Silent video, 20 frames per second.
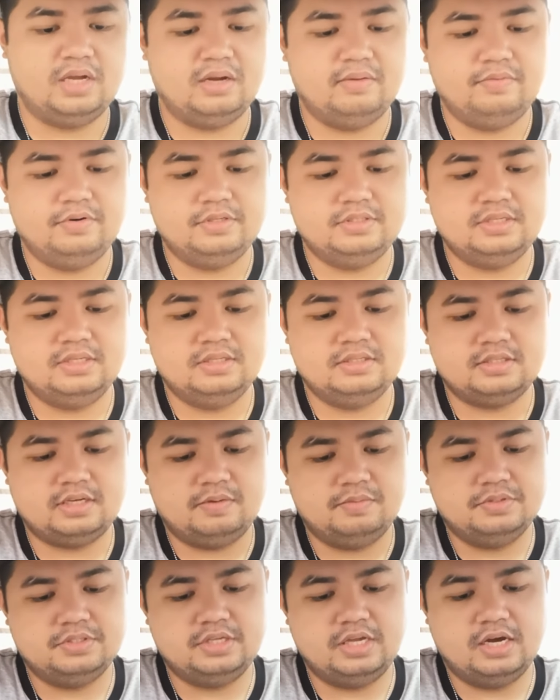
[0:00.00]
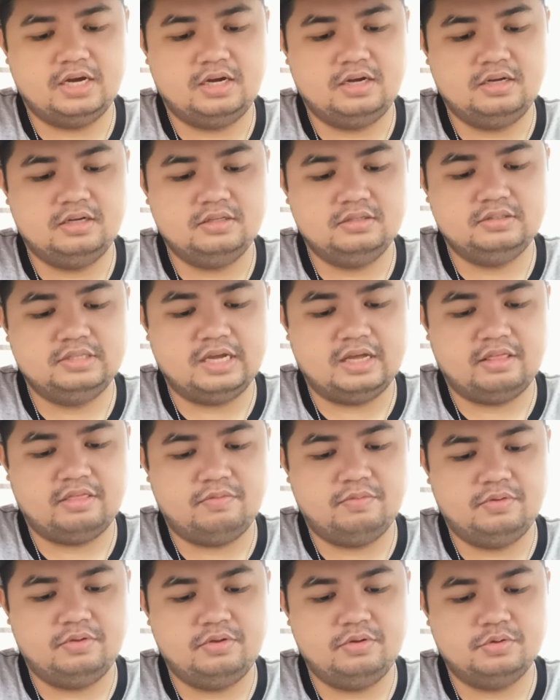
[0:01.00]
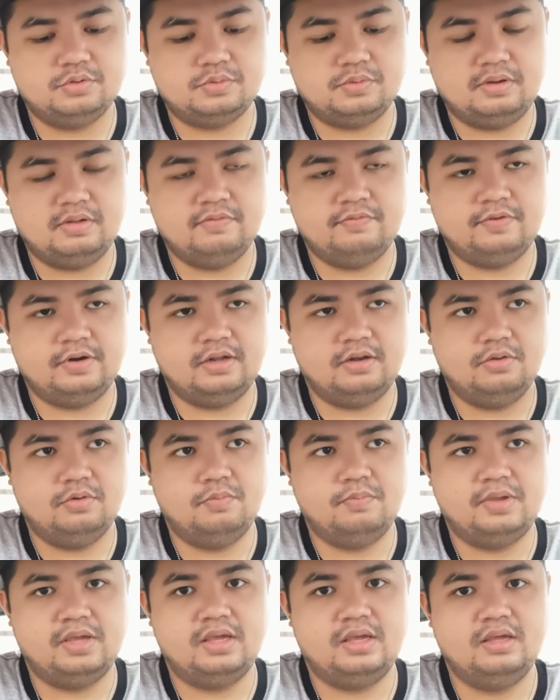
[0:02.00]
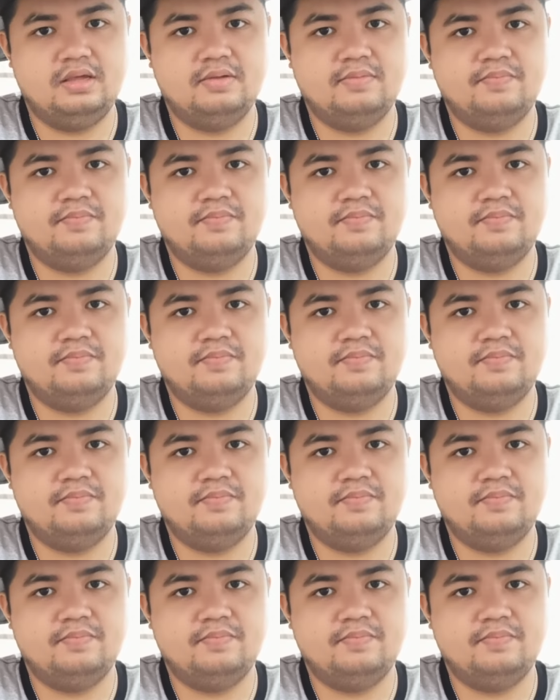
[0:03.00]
Ever since I was young, death would usually follow me